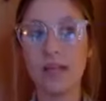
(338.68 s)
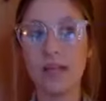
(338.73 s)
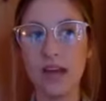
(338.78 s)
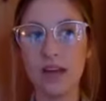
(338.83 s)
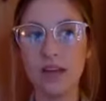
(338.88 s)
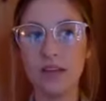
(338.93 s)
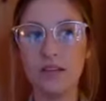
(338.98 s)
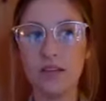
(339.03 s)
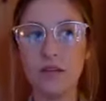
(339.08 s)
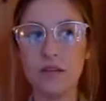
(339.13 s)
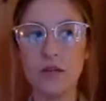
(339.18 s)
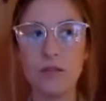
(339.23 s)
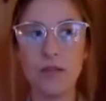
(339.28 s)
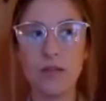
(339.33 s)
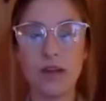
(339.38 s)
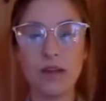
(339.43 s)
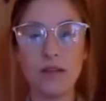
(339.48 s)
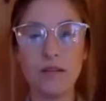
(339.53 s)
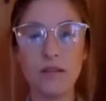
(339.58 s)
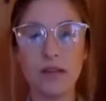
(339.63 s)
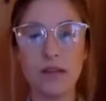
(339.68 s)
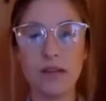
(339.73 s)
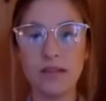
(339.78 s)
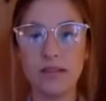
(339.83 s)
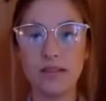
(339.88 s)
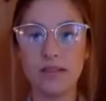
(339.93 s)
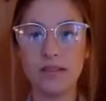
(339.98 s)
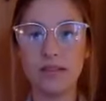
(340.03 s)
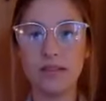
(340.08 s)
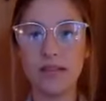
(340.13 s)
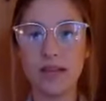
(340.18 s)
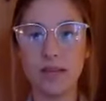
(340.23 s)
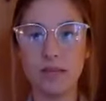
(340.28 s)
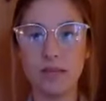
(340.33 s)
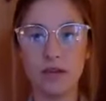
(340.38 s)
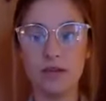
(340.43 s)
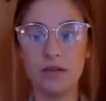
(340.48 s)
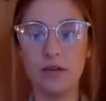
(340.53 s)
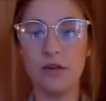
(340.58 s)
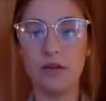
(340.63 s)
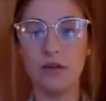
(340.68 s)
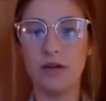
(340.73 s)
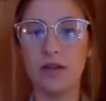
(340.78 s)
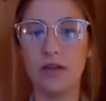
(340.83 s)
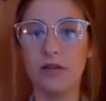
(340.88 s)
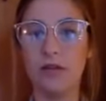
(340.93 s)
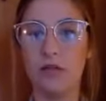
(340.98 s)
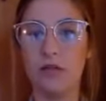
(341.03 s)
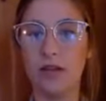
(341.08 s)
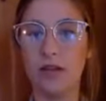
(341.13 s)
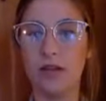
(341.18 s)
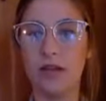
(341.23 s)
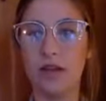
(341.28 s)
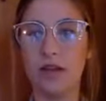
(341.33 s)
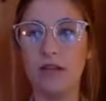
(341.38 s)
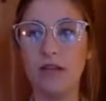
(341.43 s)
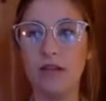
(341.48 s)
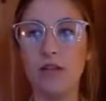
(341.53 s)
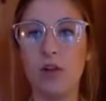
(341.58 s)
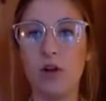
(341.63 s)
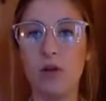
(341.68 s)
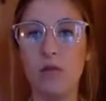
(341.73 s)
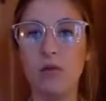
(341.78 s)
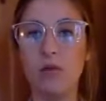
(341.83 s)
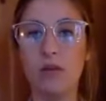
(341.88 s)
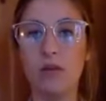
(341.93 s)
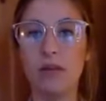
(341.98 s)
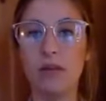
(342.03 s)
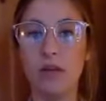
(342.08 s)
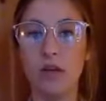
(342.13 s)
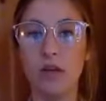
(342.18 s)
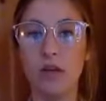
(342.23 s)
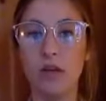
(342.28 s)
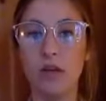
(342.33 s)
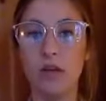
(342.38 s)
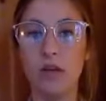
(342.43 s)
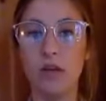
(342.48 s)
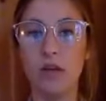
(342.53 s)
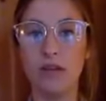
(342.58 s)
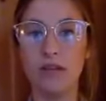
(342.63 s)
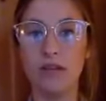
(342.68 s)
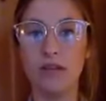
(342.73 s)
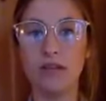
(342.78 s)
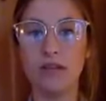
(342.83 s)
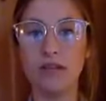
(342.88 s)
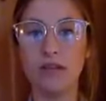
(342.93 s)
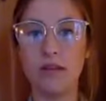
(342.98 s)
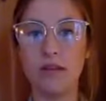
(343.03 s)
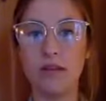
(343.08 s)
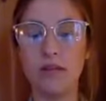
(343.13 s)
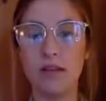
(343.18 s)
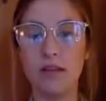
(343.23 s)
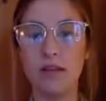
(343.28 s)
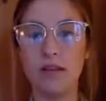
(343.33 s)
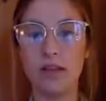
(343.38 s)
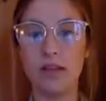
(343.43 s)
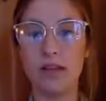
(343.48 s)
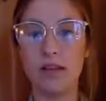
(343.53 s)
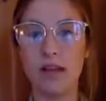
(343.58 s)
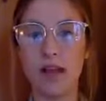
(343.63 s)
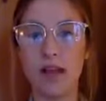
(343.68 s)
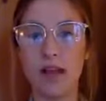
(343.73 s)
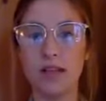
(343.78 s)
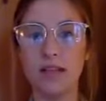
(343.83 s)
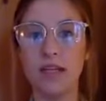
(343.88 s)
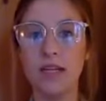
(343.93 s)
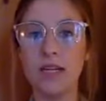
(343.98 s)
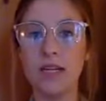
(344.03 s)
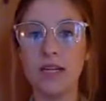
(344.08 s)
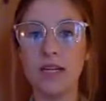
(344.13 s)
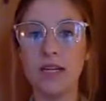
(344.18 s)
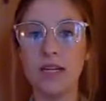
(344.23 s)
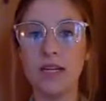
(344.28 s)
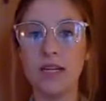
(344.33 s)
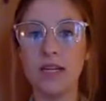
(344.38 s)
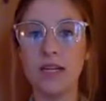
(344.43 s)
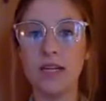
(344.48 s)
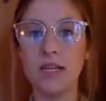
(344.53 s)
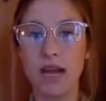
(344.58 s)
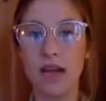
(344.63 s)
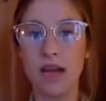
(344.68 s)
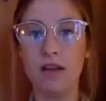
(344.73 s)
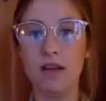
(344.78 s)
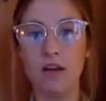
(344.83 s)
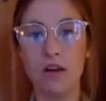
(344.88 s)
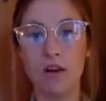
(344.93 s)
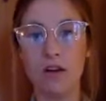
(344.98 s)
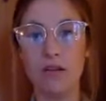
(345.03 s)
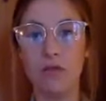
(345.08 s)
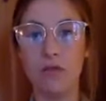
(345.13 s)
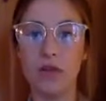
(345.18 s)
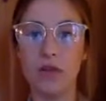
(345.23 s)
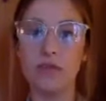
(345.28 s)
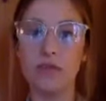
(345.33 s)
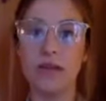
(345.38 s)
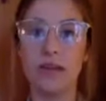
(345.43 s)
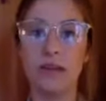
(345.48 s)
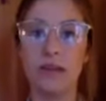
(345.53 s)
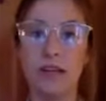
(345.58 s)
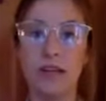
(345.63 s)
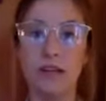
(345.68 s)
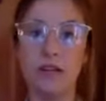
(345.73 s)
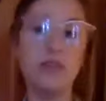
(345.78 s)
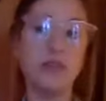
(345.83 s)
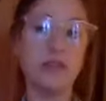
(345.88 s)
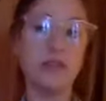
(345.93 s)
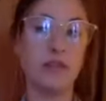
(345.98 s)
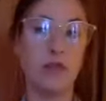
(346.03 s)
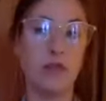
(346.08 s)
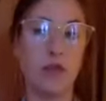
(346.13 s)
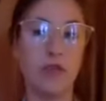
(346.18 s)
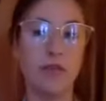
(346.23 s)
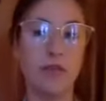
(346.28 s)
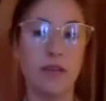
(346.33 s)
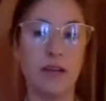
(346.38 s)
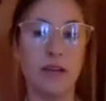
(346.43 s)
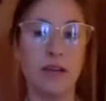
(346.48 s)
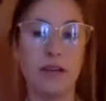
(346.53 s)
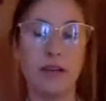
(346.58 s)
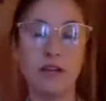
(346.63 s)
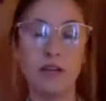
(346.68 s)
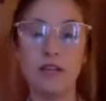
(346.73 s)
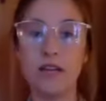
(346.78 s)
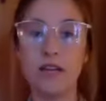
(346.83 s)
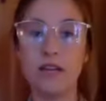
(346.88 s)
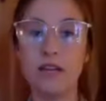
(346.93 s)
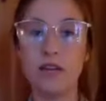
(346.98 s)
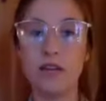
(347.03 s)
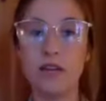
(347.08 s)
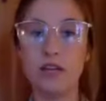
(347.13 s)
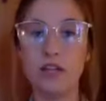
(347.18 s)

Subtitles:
so my company that I'm currently working for is kind of a global linguistics company. They collect data on voice recognition and use it for voice recognition technology.